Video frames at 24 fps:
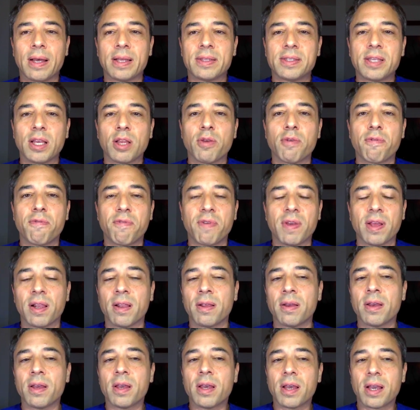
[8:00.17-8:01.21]
until you
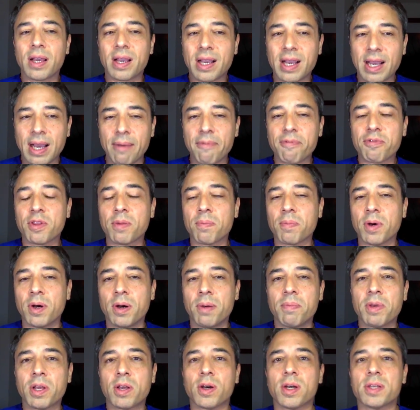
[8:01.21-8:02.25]
feel comfortable,
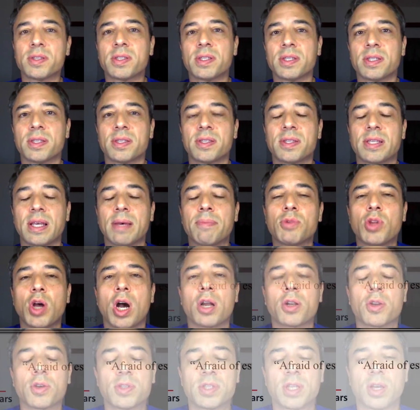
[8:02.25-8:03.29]
because some
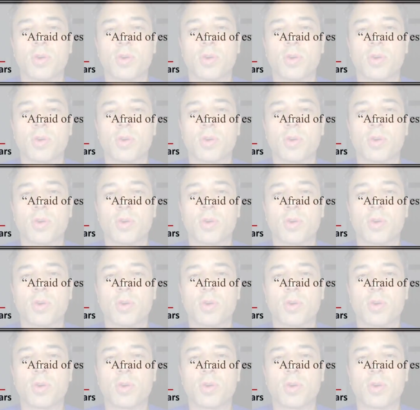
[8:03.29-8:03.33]
doctors